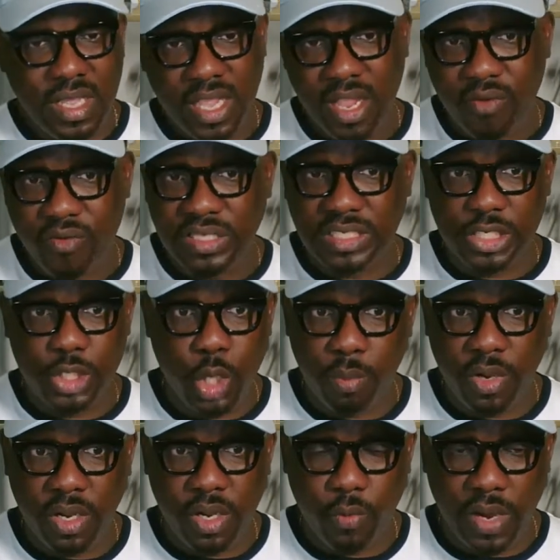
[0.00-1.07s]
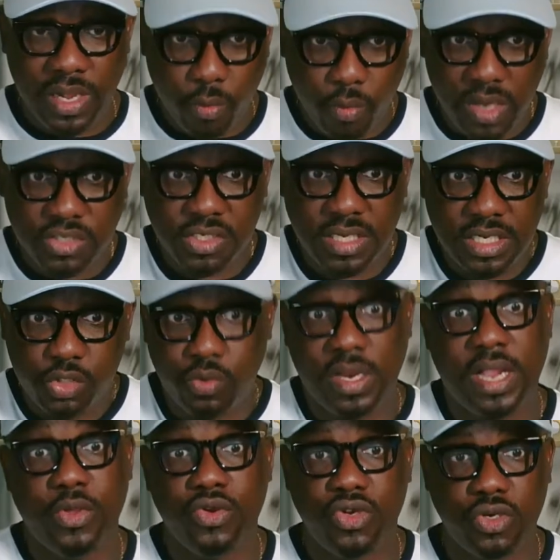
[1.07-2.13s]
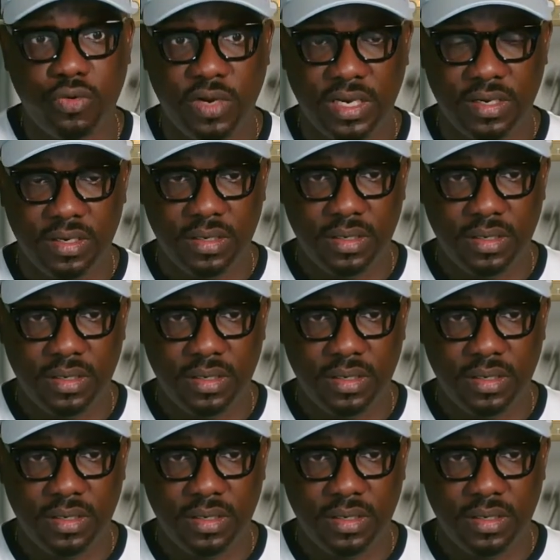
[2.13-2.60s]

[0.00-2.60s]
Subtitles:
increasing your body weight? The question is, what are you doing?